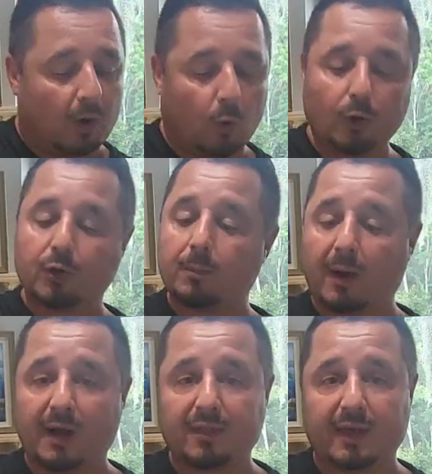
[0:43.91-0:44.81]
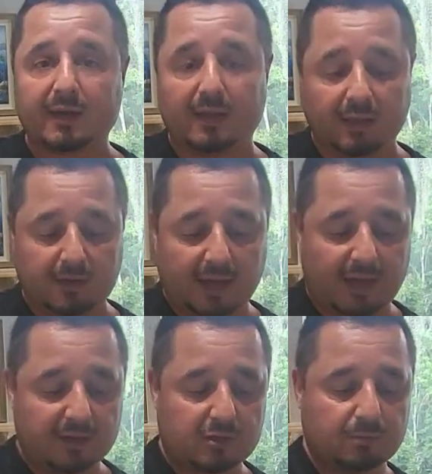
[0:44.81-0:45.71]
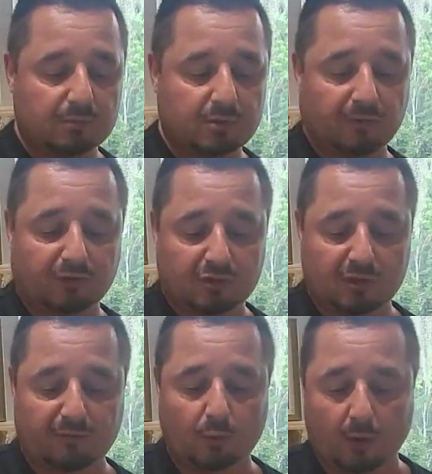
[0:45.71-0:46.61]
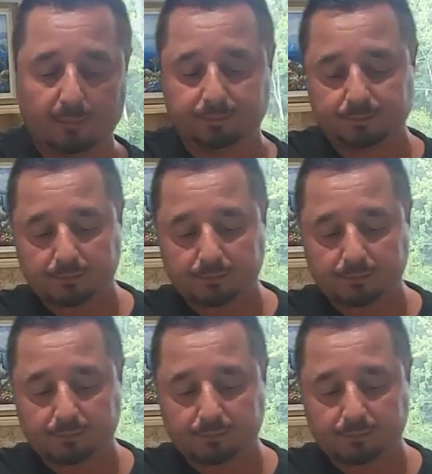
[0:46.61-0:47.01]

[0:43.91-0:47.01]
Or you could buy that and then add some stuff you want.